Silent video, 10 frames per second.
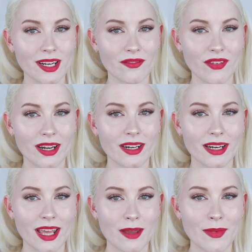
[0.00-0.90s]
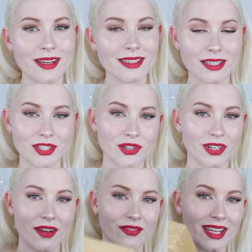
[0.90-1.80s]
that I'd find it at Kmart, and
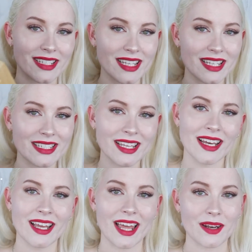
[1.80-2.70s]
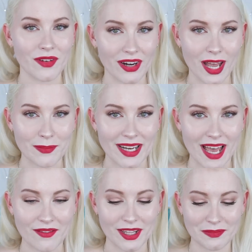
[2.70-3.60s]
sure enough I did, and I'm very happy to
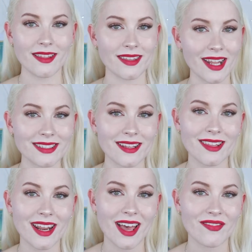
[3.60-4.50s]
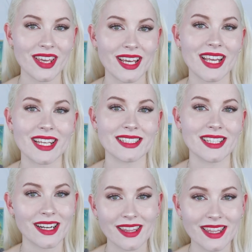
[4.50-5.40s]
have it. The next thing that I have here is
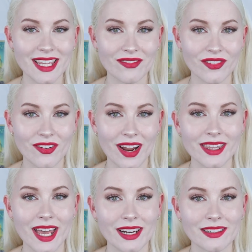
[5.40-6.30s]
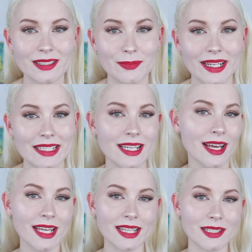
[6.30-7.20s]
another thing for around the house, but
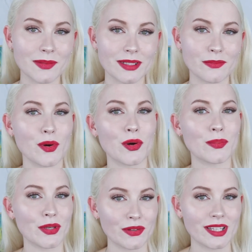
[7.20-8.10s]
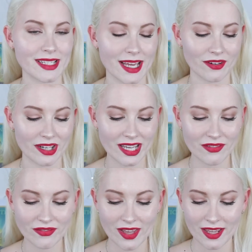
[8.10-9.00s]
this one's more purely
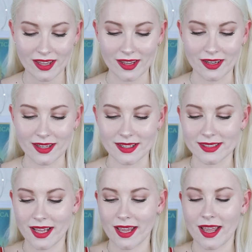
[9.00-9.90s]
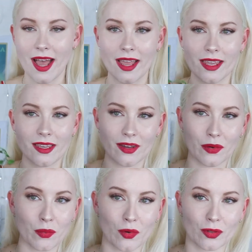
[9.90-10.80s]
decorative. It is a hanging
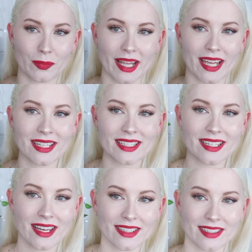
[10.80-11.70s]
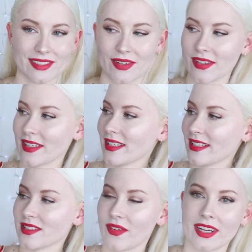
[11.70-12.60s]
wall plant, so
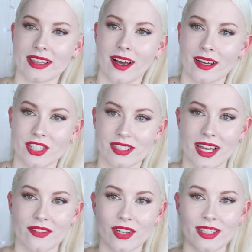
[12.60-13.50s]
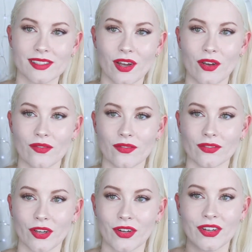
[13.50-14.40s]
it's very large. It's kind of got this
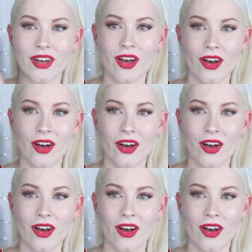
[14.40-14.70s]
overflow